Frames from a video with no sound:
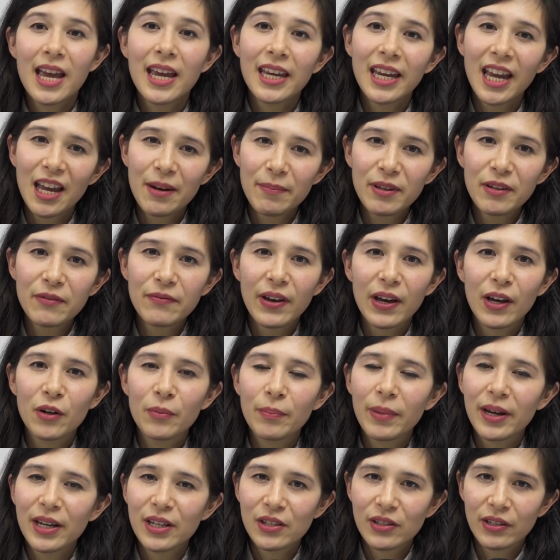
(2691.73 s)
can be found
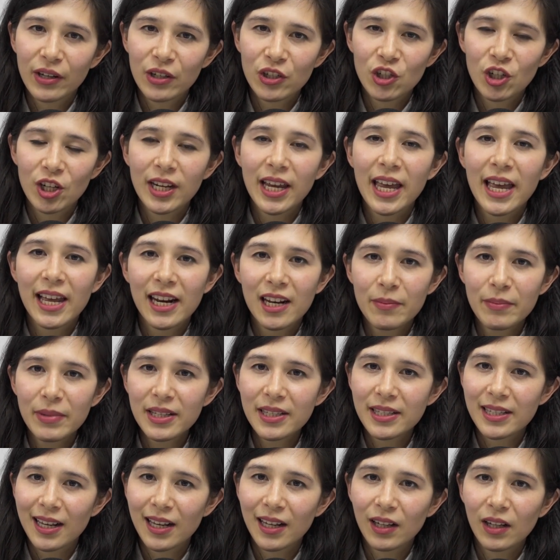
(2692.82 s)
by searching
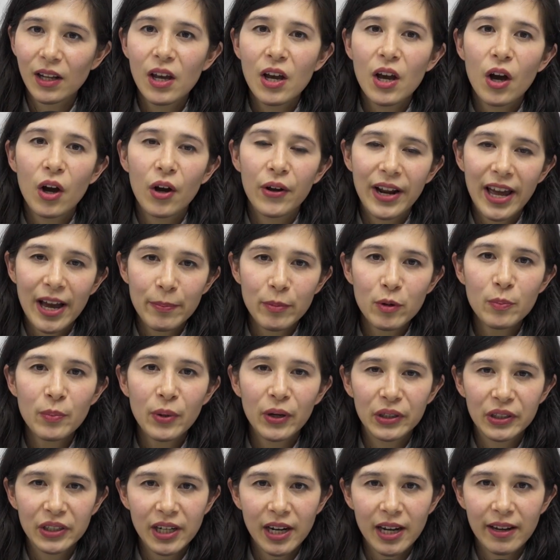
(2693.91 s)
LMSL on Apple
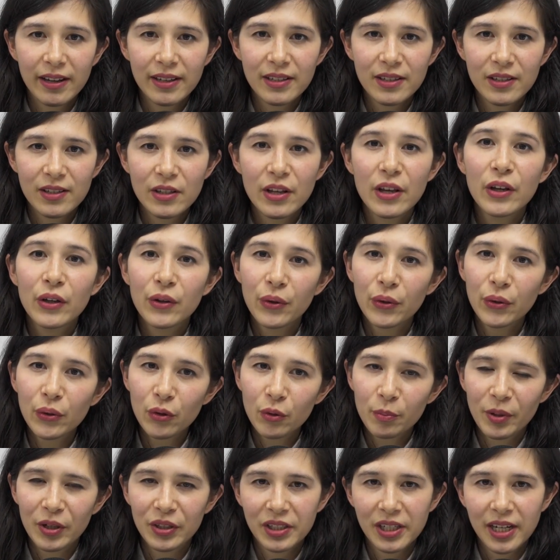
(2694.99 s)
Podcasts, Google
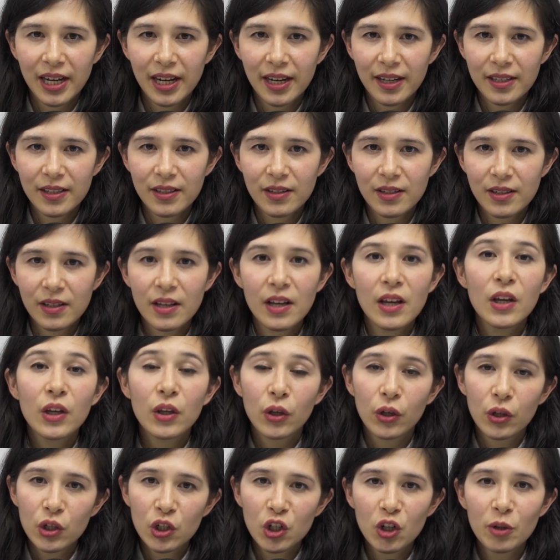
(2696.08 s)
Podcasts,
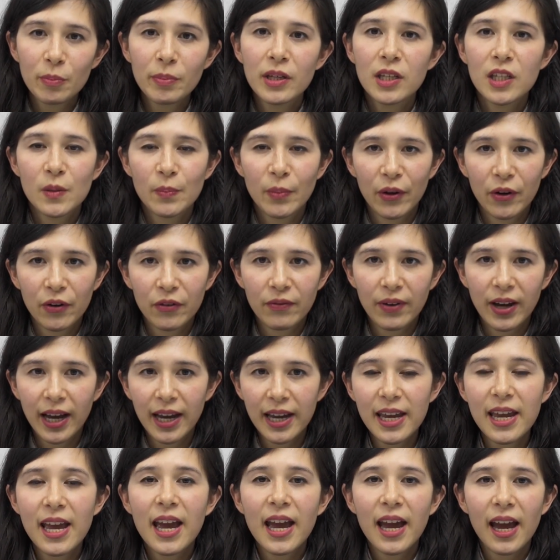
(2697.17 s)
YouTube, Spotify,
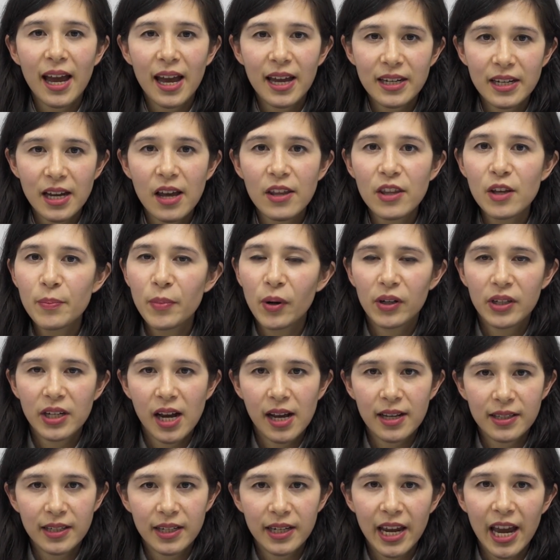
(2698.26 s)
and other
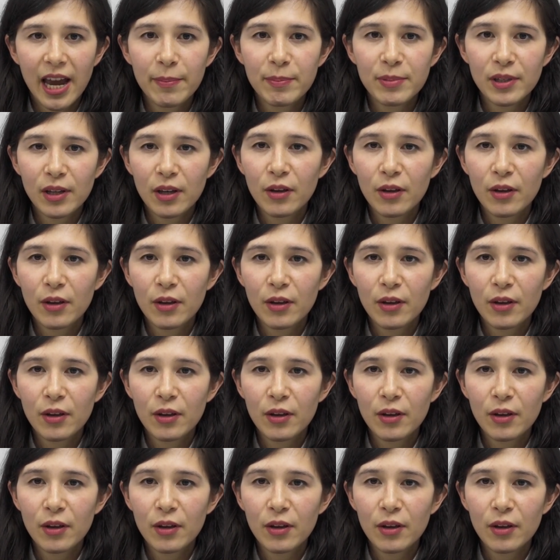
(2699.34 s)
podcasting apps